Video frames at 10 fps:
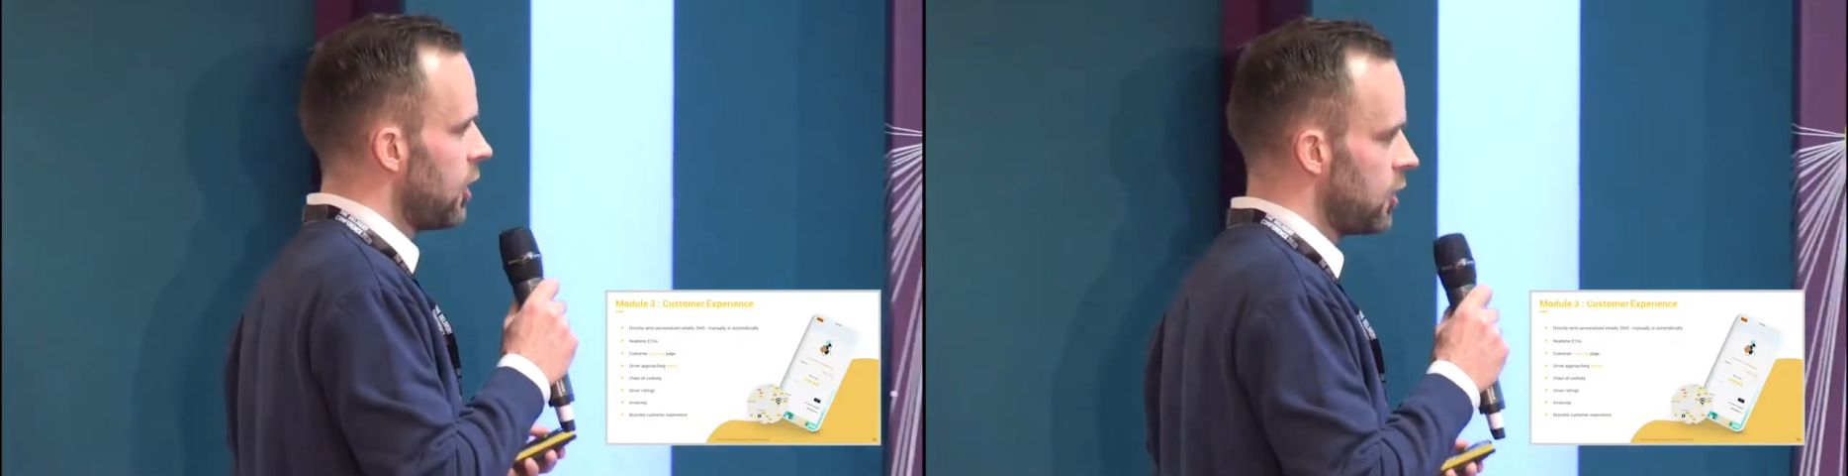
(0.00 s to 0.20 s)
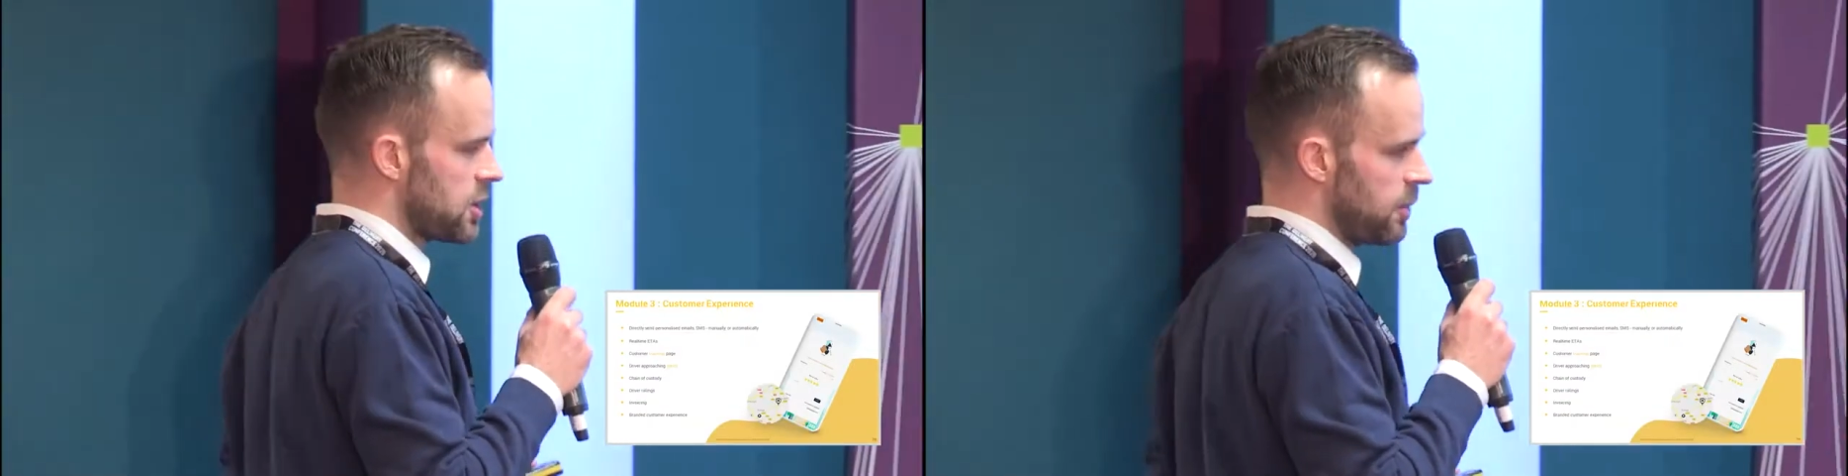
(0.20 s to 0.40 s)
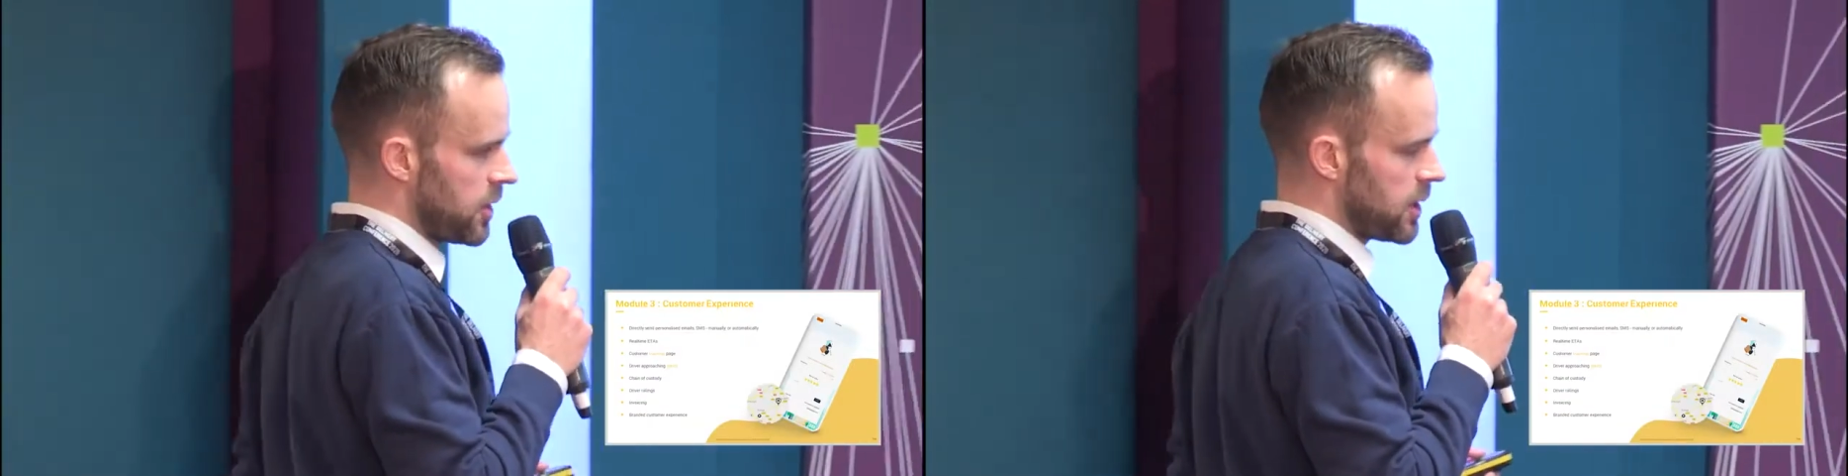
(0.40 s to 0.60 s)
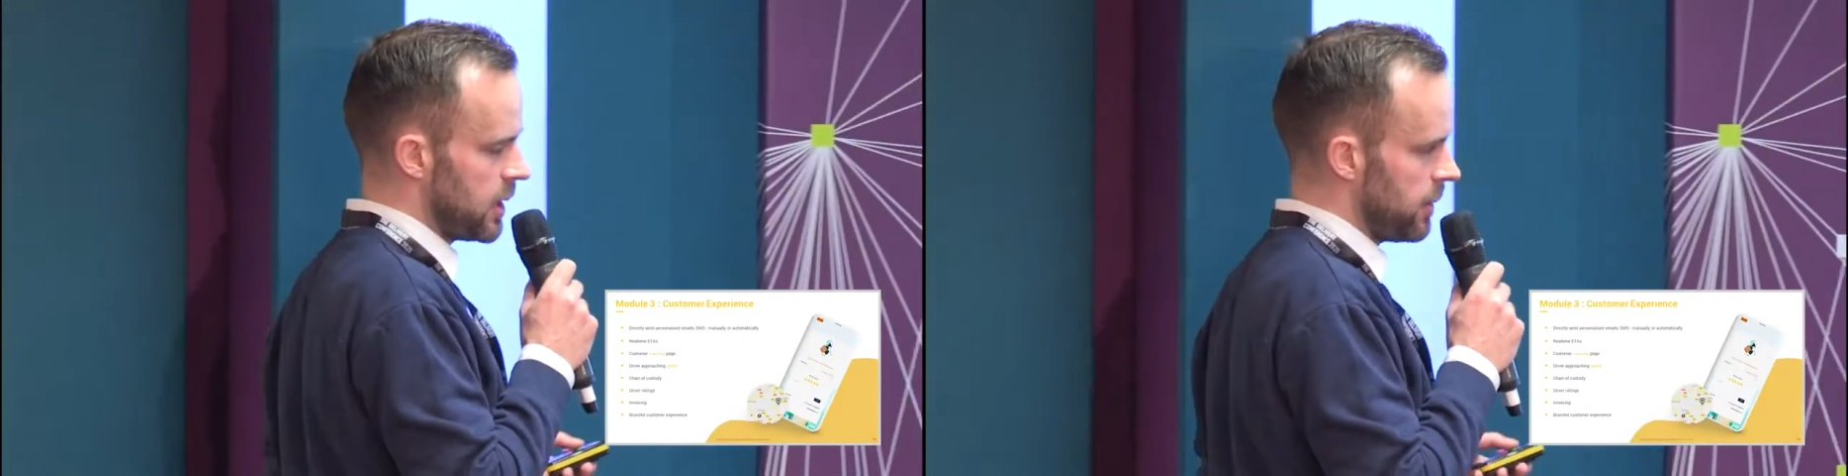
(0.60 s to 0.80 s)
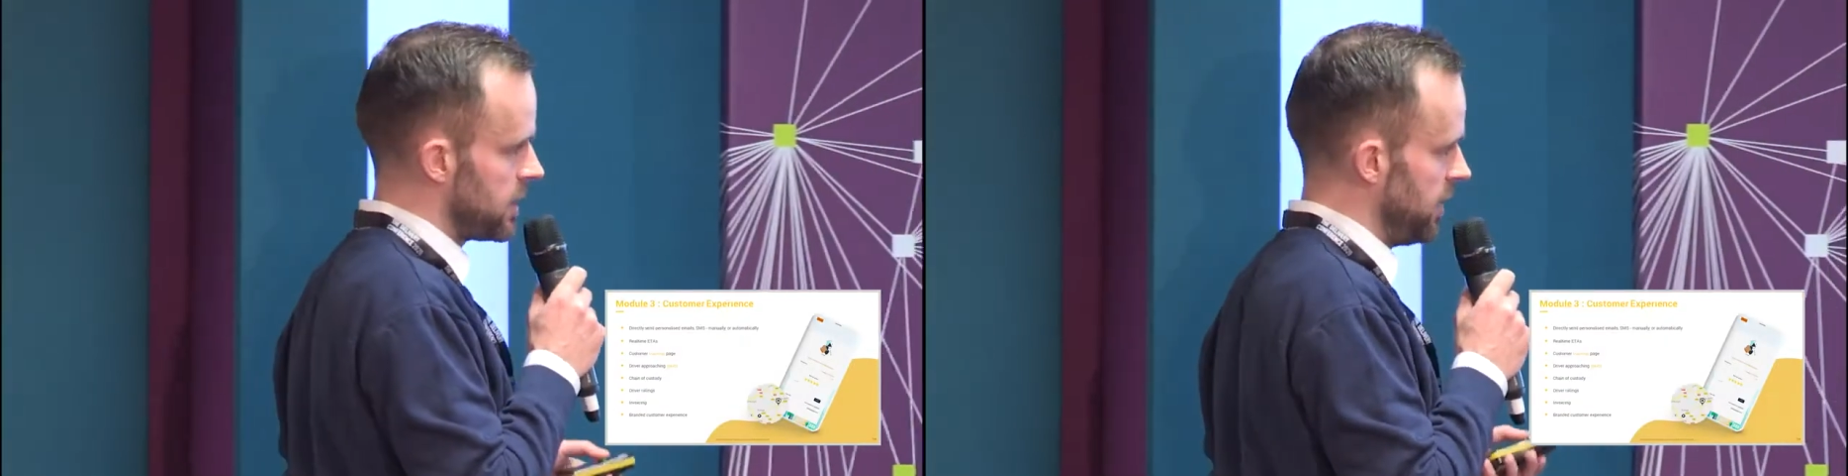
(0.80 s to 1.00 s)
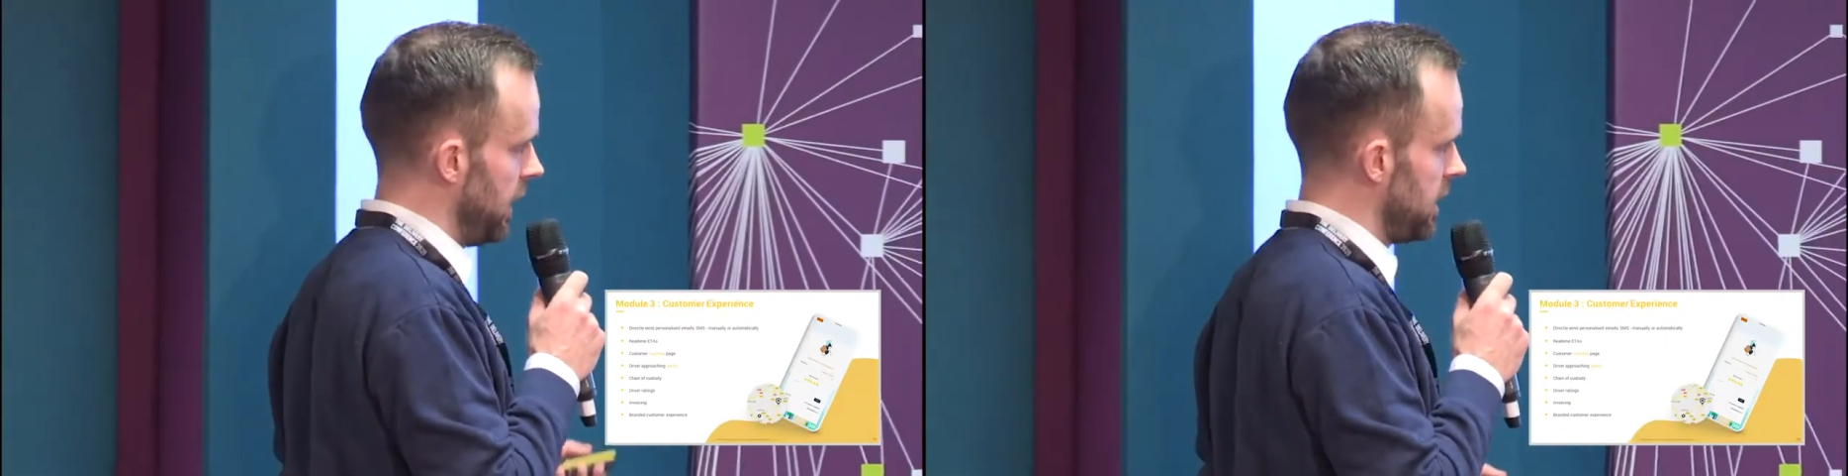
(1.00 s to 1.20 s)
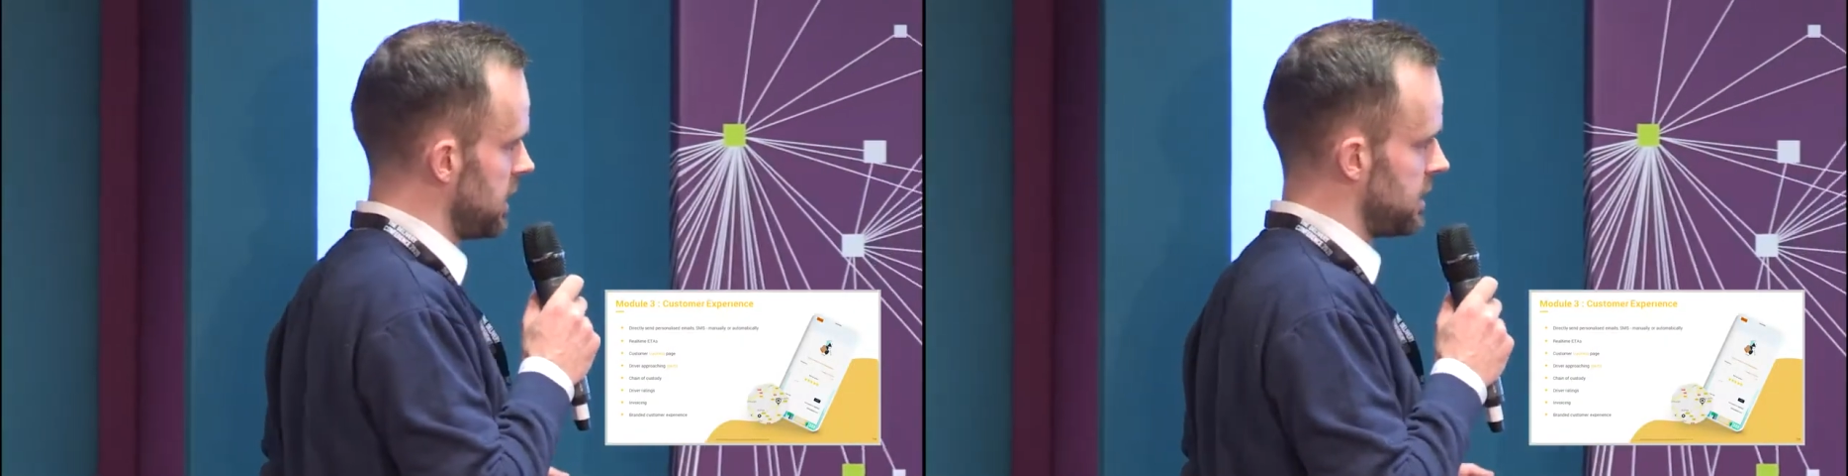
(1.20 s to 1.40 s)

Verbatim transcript: Customer experience